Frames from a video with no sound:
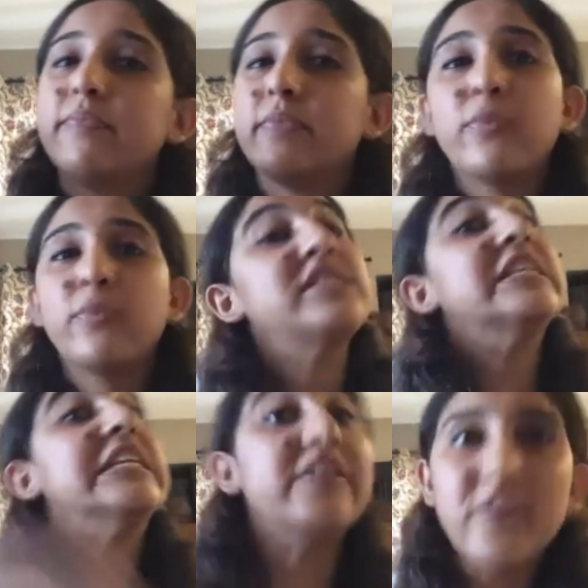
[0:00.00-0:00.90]

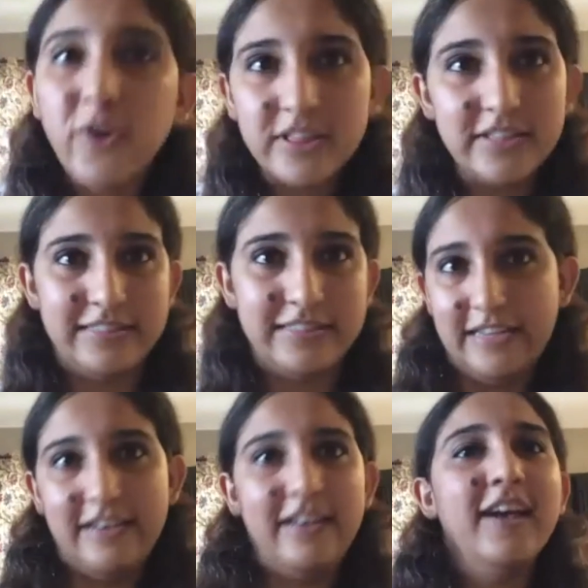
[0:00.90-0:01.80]
wasn't even on the
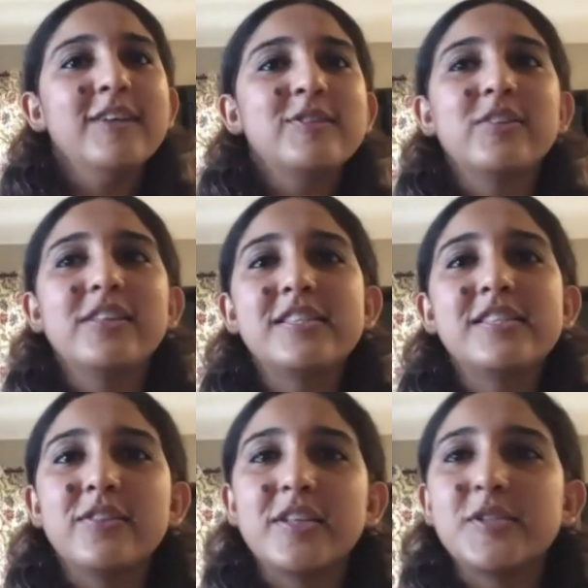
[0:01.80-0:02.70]
scene. So this
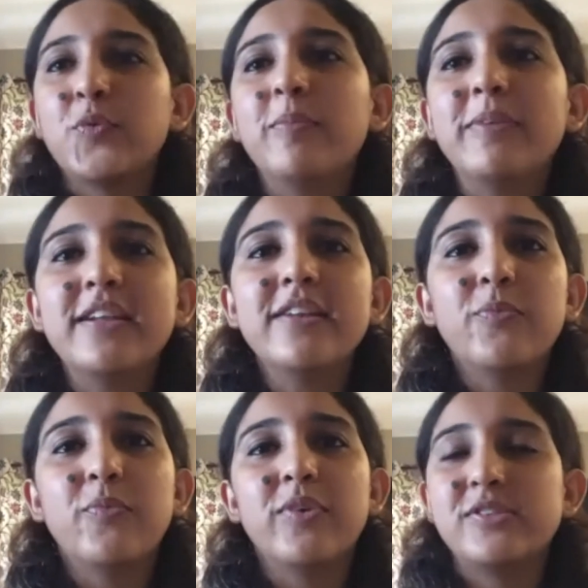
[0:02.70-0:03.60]
woman
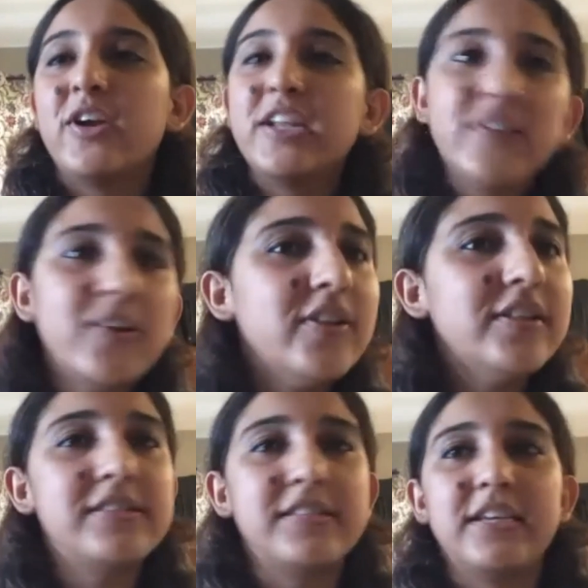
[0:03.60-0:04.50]
was not even on the
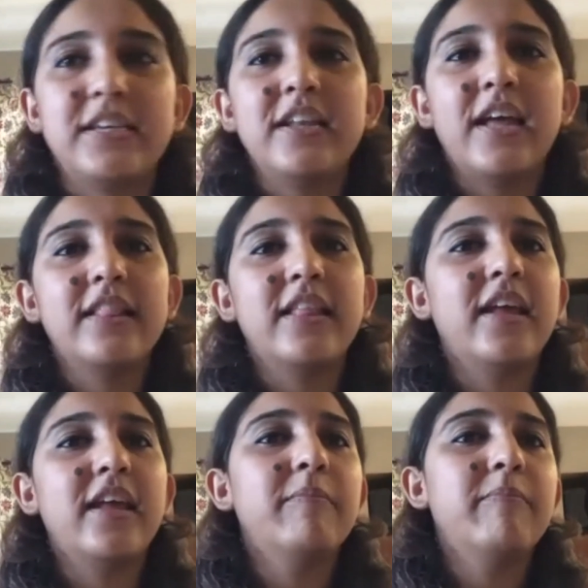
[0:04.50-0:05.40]
scene. And
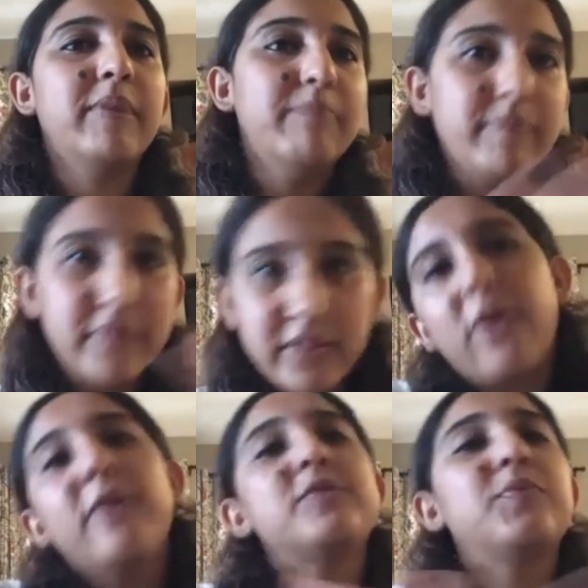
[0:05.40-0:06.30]
then, but
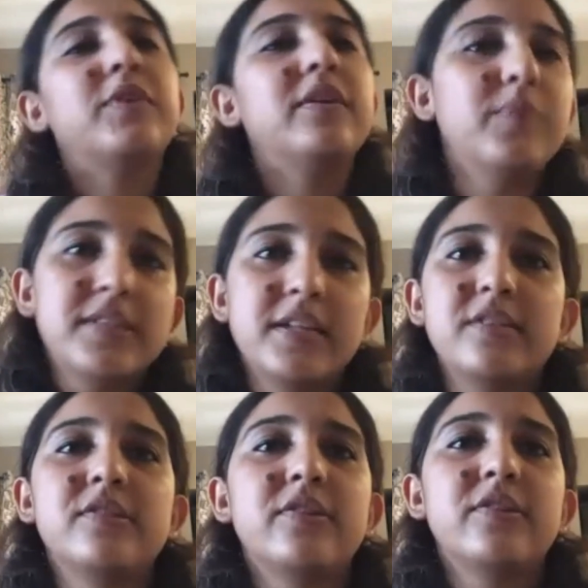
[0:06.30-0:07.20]
God's word was that
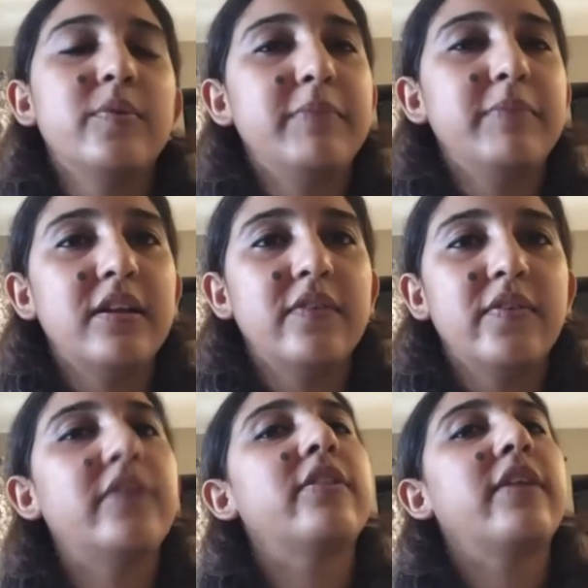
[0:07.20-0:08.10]
Sisera will be
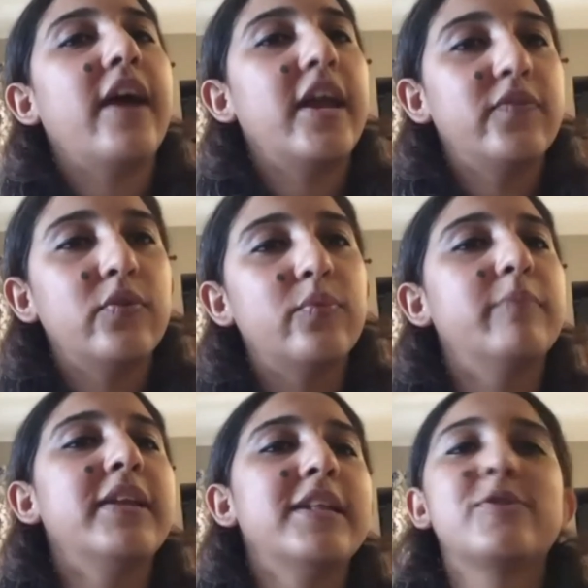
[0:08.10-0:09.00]
delivered into the hand of a
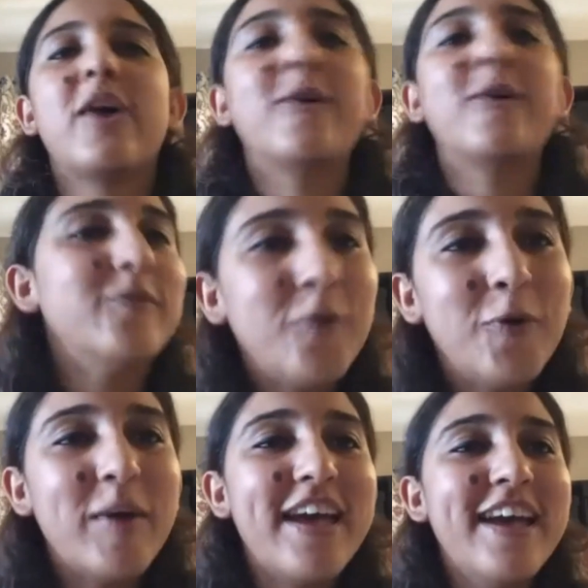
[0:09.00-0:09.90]
woman. And so out of
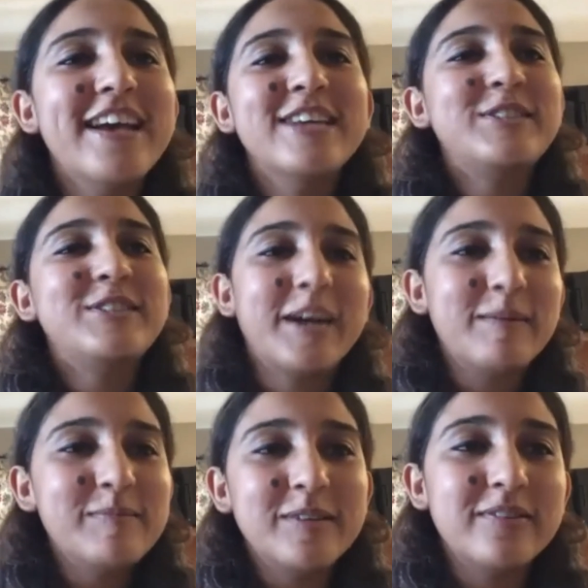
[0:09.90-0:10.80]
nowhere, she
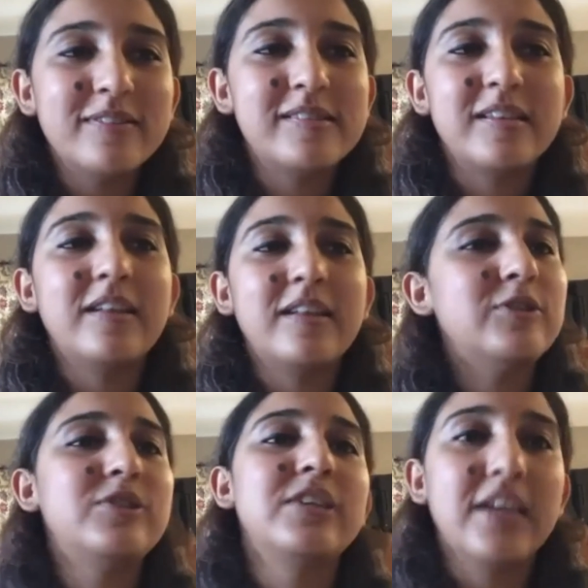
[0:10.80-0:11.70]
comes into the scene and
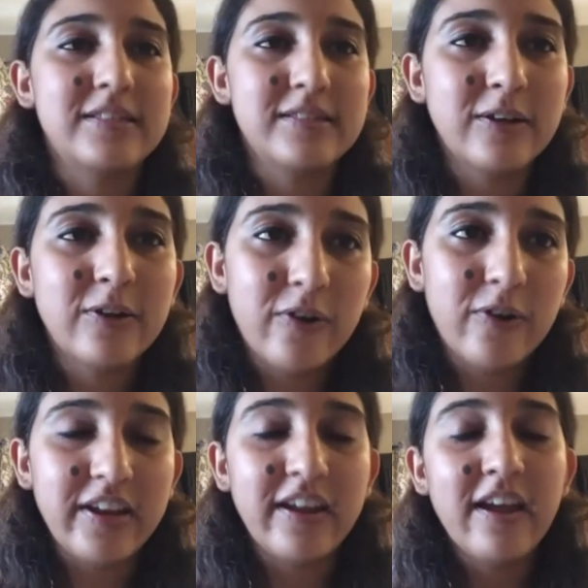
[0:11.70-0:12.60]
she gets the
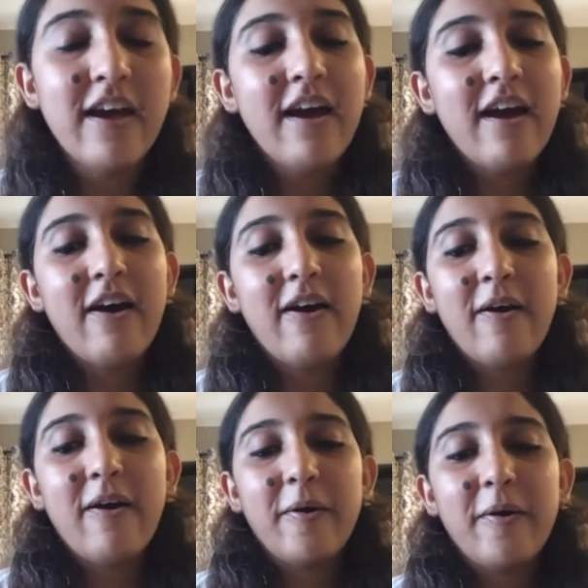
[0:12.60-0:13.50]
glory.
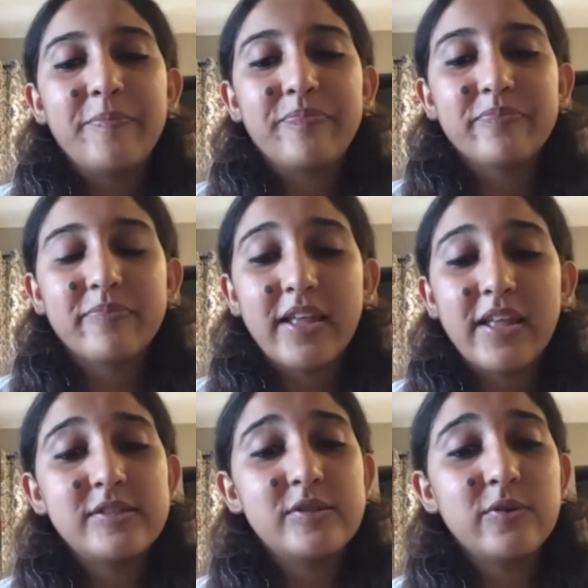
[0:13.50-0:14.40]

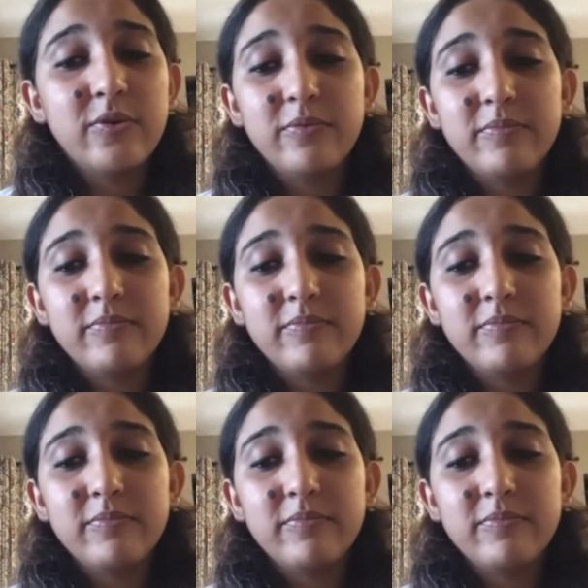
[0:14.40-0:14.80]
And so